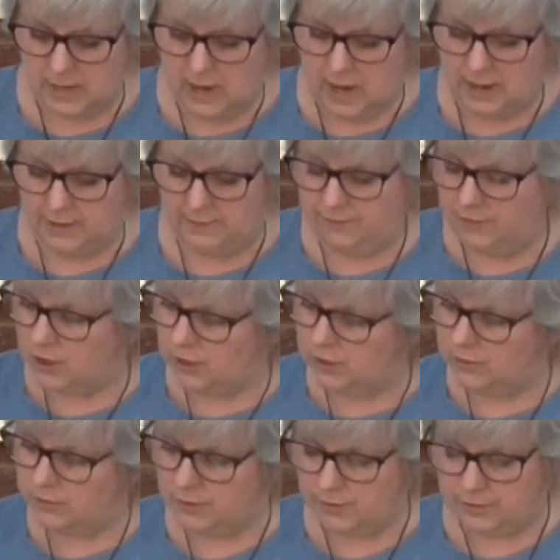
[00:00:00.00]
And if your
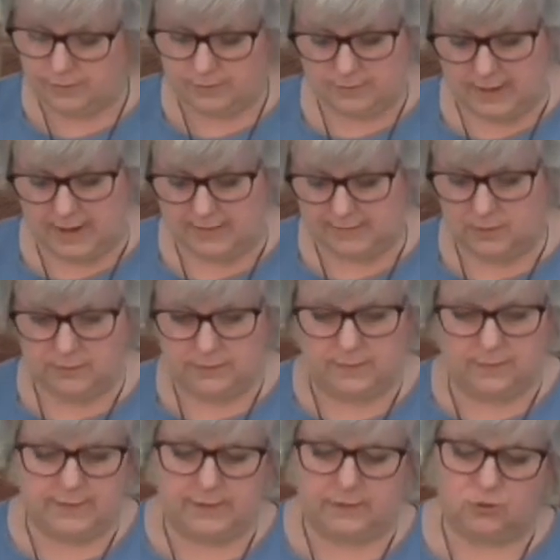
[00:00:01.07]
glue gun has lots of
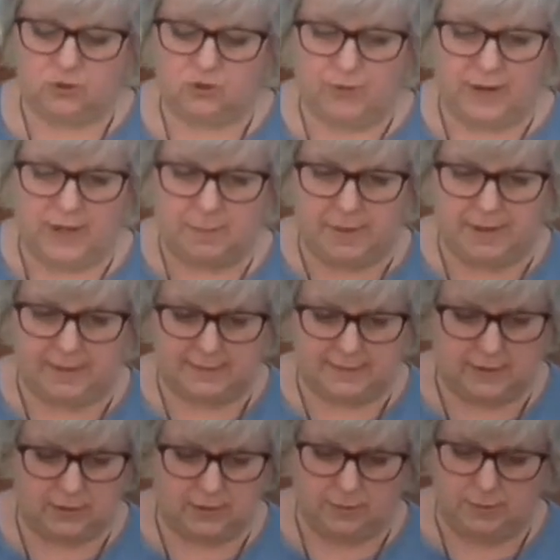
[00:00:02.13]
little stringy bits
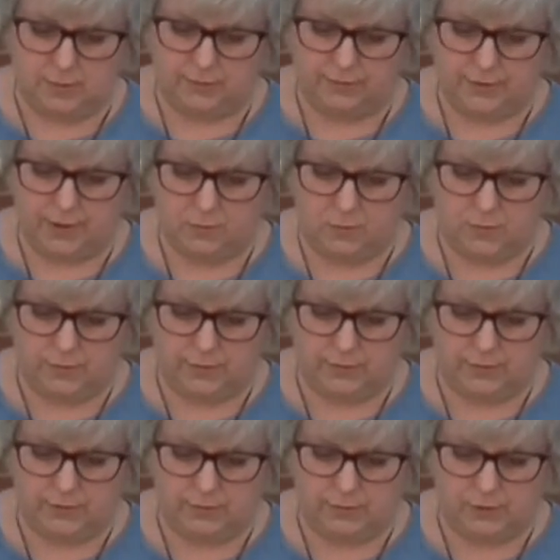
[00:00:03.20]
that come off, don't worry
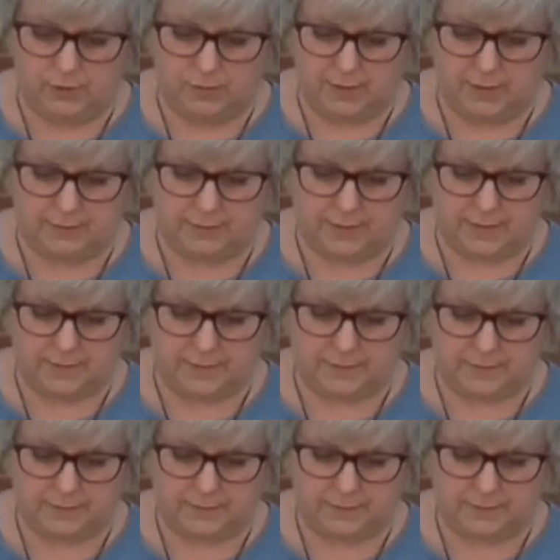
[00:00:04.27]
too much about that.